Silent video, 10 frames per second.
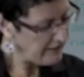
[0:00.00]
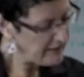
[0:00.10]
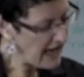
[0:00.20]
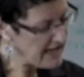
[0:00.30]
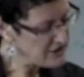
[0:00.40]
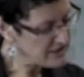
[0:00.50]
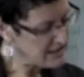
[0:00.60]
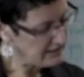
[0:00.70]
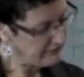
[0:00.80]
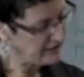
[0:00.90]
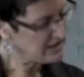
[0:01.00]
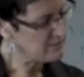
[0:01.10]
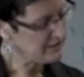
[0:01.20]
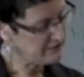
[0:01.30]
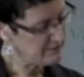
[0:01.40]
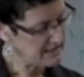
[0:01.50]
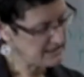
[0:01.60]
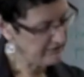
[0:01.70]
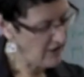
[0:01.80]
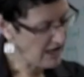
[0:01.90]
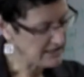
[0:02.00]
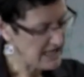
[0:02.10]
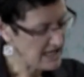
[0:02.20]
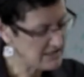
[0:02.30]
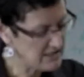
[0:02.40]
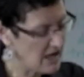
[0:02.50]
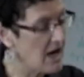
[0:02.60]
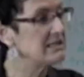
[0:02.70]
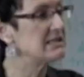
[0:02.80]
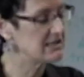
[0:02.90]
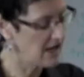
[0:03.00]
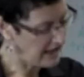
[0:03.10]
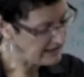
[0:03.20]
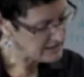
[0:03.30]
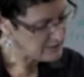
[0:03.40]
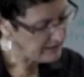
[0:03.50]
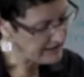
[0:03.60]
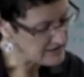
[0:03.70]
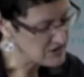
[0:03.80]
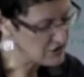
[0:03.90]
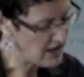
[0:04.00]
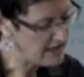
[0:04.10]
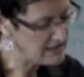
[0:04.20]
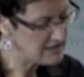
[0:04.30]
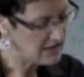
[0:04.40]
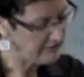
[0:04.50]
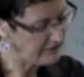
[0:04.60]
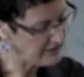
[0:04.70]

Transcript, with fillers: The agency that victims of domestic violence exercise is likely to be constrained and